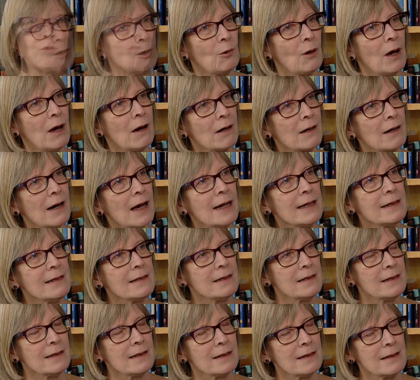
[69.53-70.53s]
Our
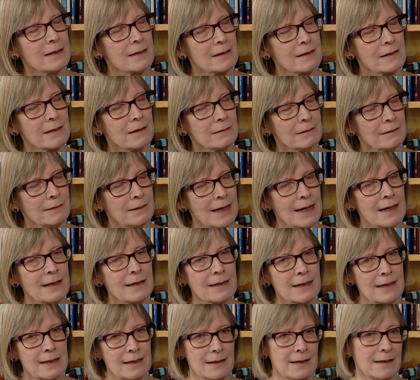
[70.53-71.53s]
idea is to
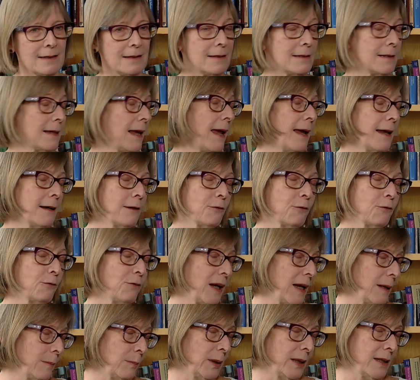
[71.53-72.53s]
let kids and
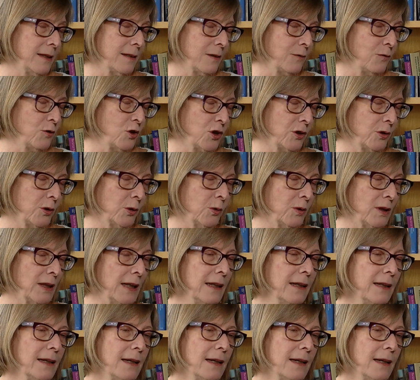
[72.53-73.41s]
families of children